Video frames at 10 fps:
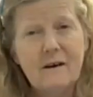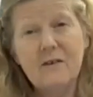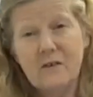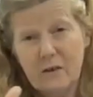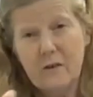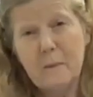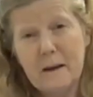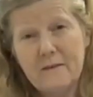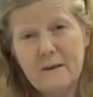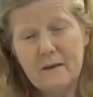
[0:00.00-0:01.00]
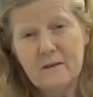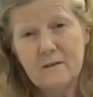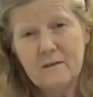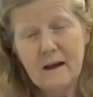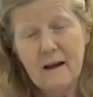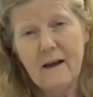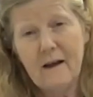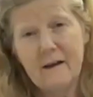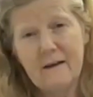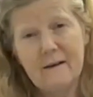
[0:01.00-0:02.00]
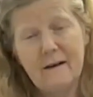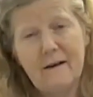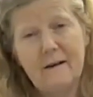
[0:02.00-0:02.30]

are still the basics. And